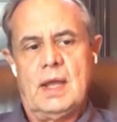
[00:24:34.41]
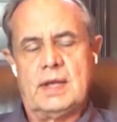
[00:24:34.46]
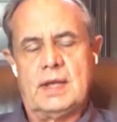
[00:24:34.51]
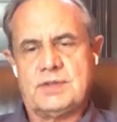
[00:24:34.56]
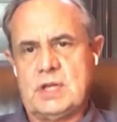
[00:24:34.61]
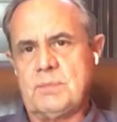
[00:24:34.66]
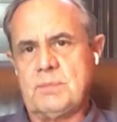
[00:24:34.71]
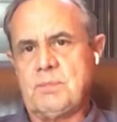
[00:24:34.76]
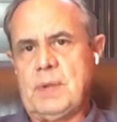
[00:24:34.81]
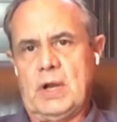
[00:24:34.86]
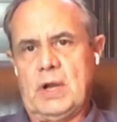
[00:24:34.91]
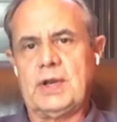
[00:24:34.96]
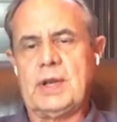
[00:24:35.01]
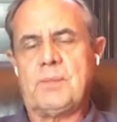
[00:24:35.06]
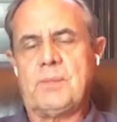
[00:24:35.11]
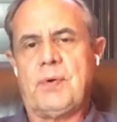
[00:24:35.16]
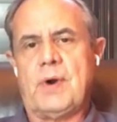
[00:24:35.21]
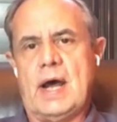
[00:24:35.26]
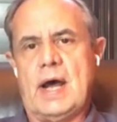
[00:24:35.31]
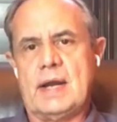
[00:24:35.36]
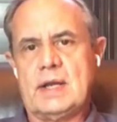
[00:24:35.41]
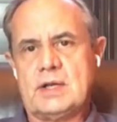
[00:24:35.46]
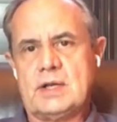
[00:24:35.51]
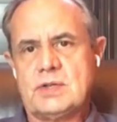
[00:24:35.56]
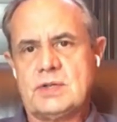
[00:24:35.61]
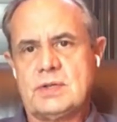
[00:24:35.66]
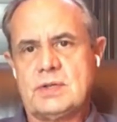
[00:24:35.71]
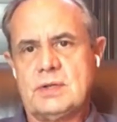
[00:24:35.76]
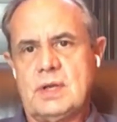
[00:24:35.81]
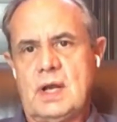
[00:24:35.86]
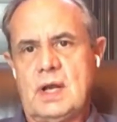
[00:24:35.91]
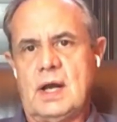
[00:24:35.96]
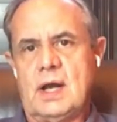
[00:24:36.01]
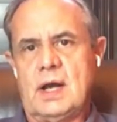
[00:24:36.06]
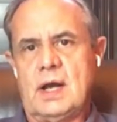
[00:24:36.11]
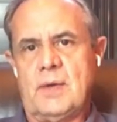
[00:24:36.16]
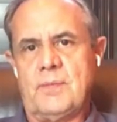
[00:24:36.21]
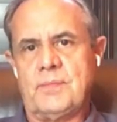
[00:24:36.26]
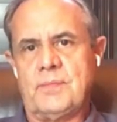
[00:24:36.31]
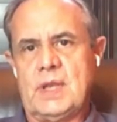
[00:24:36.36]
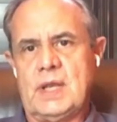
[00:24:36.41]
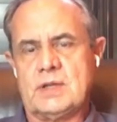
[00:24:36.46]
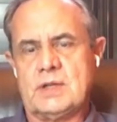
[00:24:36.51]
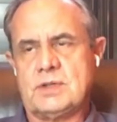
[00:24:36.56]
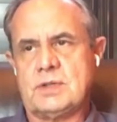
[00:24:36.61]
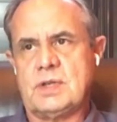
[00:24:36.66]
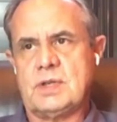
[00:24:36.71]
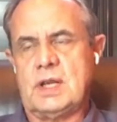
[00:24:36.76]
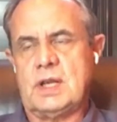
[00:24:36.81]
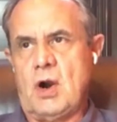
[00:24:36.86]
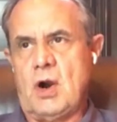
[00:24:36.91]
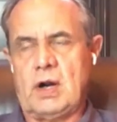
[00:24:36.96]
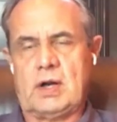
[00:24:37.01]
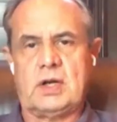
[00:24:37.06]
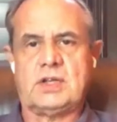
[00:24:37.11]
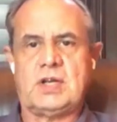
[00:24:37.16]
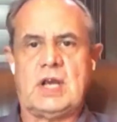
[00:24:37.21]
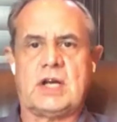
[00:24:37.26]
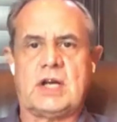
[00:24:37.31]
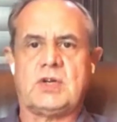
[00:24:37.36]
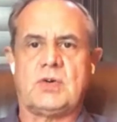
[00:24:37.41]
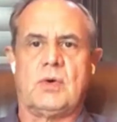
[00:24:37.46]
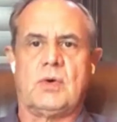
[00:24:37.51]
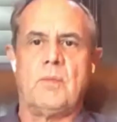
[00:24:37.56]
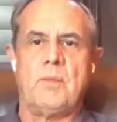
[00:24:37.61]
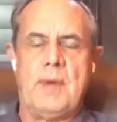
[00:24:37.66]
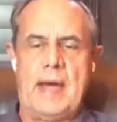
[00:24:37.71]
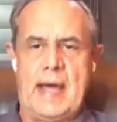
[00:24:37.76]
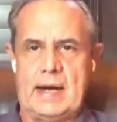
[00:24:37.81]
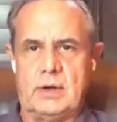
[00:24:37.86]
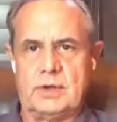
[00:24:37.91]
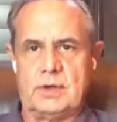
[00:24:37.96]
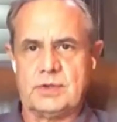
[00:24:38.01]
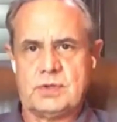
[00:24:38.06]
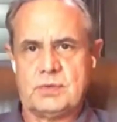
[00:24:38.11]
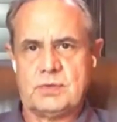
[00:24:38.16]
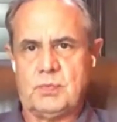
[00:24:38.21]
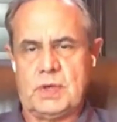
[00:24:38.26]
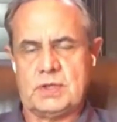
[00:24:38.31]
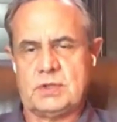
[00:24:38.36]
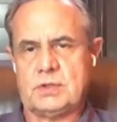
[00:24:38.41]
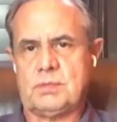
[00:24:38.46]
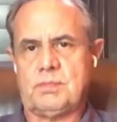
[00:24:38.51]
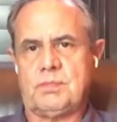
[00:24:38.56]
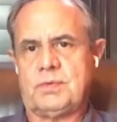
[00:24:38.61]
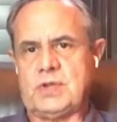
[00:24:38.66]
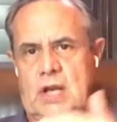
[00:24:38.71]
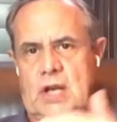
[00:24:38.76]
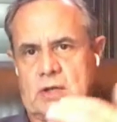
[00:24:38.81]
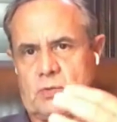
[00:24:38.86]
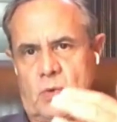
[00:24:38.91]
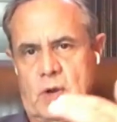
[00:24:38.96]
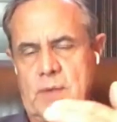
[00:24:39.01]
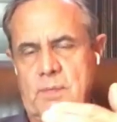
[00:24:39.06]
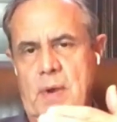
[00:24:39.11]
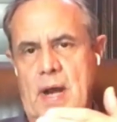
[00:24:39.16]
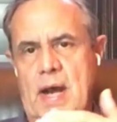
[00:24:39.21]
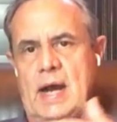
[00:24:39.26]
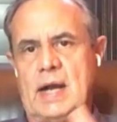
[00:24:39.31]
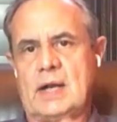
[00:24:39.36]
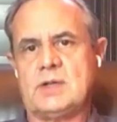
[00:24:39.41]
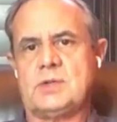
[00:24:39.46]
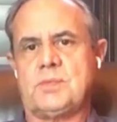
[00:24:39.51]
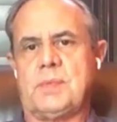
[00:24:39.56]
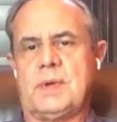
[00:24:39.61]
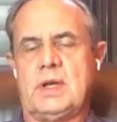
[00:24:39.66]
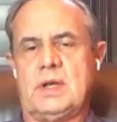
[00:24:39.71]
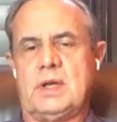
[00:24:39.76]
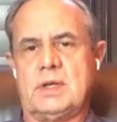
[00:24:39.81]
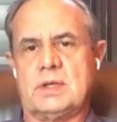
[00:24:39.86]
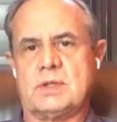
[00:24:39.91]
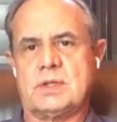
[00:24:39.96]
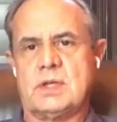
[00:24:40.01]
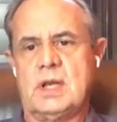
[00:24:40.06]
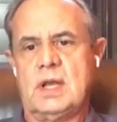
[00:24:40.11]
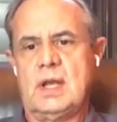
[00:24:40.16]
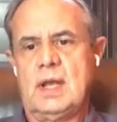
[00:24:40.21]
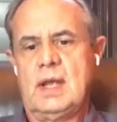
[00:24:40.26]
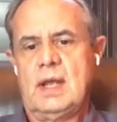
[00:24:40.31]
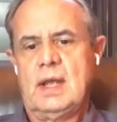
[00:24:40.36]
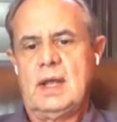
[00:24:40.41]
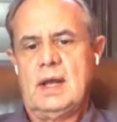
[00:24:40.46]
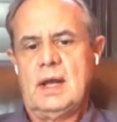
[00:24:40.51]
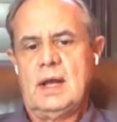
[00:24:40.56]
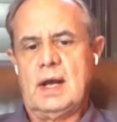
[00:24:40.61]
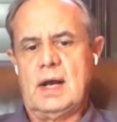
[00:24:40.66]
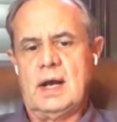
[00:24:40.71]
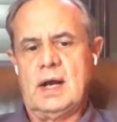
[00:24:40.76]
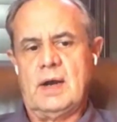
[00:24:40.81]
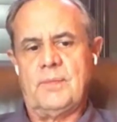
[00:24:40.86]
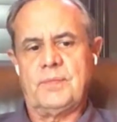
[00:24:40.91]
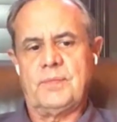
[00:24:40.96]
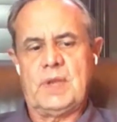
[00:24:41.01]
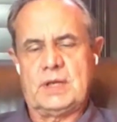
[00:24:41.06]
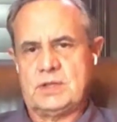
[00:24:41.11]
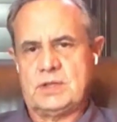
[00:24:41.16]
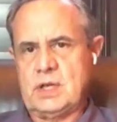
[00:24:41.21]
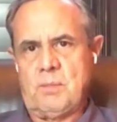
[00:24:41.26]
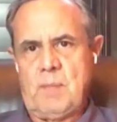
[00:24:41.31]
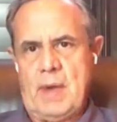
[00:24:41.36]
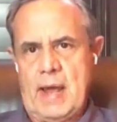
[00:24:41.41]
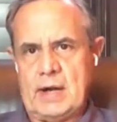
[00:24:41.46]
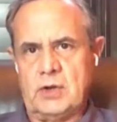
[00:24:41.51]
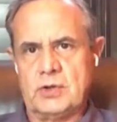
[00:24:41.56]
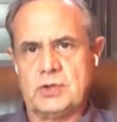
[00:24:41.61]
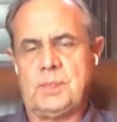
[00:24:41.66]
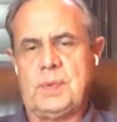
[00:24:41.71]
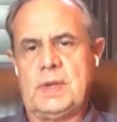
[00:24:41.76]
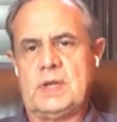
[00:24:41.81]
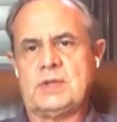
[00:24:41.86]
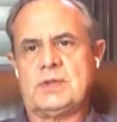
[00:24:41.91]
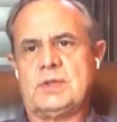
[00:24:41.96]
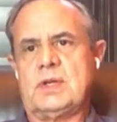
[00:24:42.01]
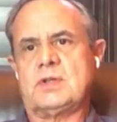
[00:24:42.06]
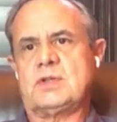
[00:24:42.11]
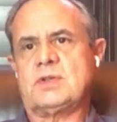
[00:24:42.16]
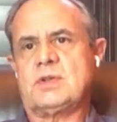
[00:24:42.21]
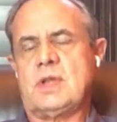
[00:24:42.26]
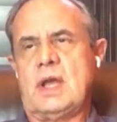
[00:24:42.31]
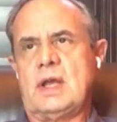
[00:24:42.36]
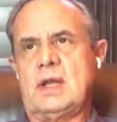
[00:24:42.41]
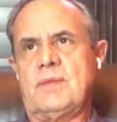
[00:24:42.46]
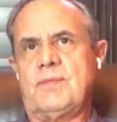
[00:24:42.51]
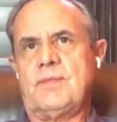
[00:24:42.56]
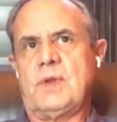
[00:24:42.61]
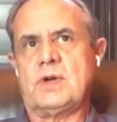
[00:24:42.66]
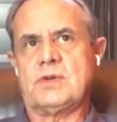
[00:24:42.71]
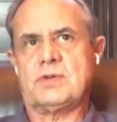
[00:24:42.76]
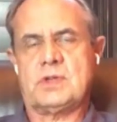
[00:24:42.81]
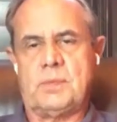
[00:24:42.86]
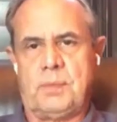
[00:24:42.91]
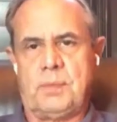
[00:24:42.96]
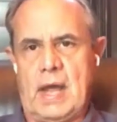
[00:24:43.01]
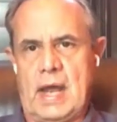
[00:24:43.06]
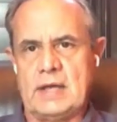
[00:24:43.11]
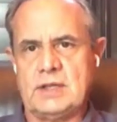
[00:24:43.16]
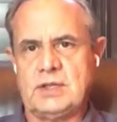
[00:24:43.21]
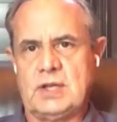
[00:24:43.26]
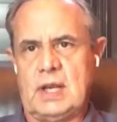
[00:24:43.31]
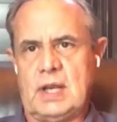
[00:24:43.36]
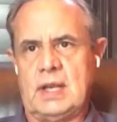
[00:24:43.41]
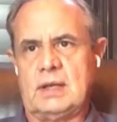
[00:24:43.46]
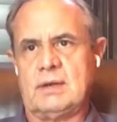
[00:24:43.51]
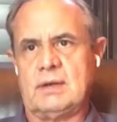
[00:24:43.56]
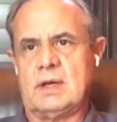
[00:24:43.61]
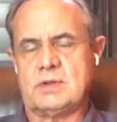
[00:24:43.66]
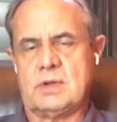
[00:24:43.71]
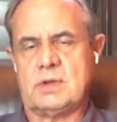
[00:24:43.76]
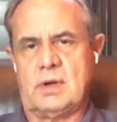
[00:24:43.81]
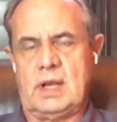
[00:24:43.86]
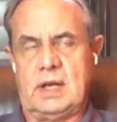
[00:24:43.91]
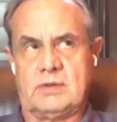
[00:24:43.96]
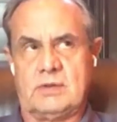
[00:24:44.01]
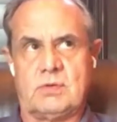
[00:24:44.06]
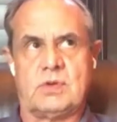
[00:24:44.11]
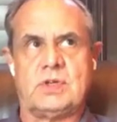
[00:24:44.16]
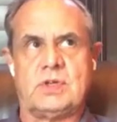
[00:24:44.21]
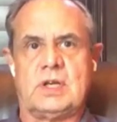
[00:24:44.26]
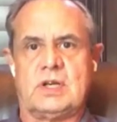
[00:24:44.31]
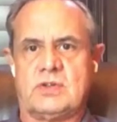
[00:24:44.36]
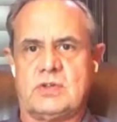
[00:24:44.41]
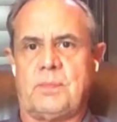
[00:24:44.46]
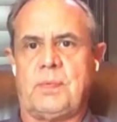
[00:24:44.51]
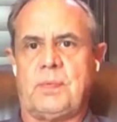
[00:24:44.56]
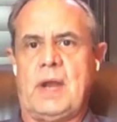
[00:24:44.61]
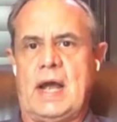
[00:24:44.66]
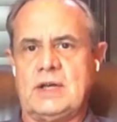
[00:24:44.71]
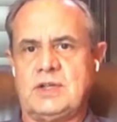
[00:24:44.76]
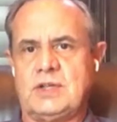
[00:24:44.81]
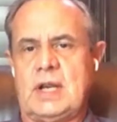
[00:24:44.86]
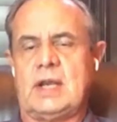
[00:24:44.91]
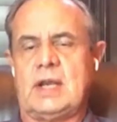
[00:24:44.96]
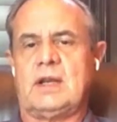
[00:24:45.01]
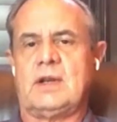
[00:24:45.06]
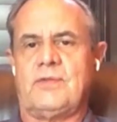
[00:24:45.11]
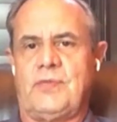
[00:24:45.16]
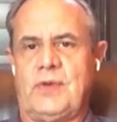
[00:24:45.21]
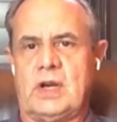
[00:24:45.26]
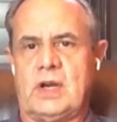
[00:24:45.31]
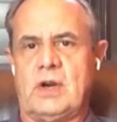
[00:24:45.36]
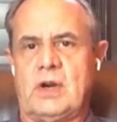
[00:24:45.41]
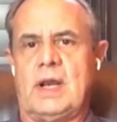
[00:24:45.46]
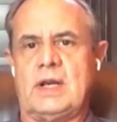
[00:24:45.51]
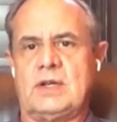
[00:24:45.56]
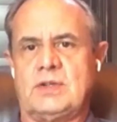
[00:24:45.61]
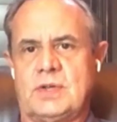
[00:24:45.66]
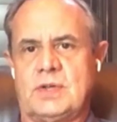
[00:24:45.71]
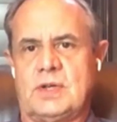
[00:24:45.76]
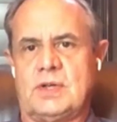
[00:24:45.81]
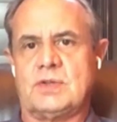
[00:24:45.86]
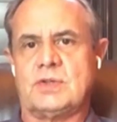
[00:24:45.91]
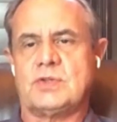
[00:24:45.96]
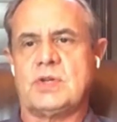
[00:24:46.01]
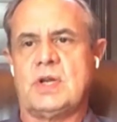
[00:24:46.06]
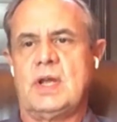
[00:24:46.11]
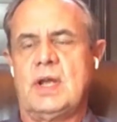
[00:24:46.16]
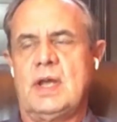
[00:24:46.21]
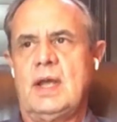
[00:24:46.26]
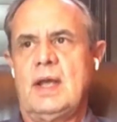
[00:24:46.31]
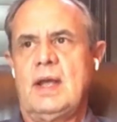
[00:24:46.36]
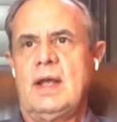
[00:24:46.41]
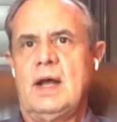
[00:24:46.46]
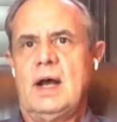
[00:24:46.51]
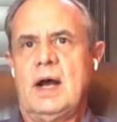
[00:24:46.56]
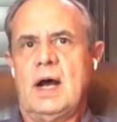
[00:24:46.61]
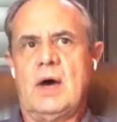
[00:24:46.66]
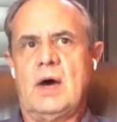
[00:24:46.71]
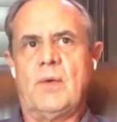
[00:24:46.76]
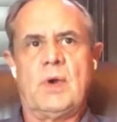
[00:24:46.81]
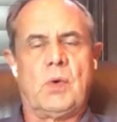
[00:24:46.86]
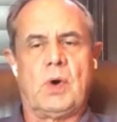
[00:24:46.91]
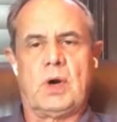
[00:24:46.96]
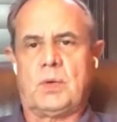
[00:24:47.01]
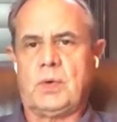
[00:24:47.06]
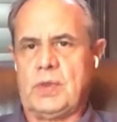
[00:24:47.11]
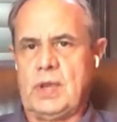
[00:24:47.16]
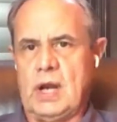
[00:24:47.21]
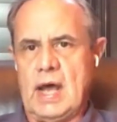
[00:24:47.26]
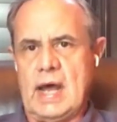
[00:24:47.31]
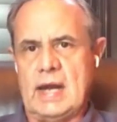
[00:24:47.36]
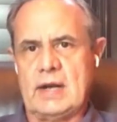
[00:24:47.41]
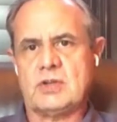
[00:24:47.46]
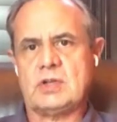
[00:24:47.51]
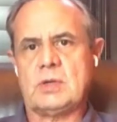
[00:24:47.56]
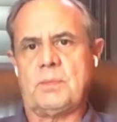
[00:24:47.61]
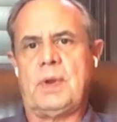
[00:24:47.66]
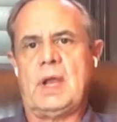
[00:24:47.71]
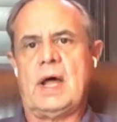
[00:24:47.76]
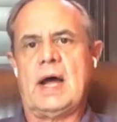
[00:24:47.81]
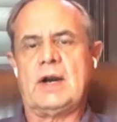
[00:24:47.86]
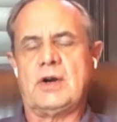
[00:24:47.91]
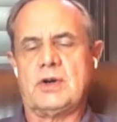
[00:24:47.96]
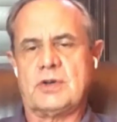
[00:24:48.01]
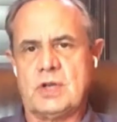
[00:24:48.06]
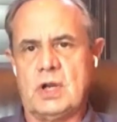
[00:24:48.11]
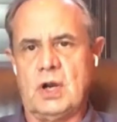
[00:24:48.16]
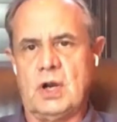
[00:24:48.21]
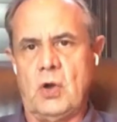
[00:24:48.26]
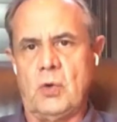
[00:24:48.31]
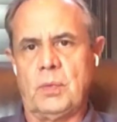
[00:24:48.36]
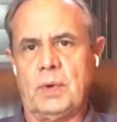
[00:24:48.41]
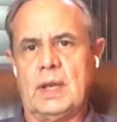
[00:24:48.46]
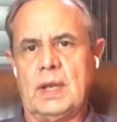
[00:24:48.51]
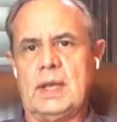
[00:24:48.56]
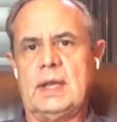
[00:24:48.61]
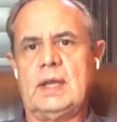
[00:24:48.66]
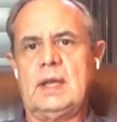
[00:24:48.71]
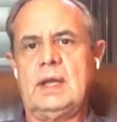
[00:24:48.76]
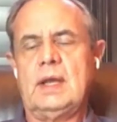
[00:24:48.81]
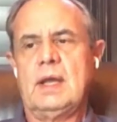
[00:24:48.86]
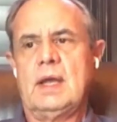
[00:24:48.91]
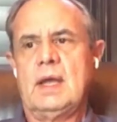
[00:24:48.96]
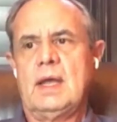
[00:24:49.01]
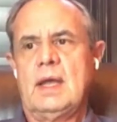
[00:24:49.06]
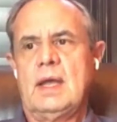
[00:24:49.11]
It's in building products. It's in architectural metals, which checked one box because it's in metals business. There's supply chain. There's interesting supply chain configurations. We work with a lot of suppliers globally.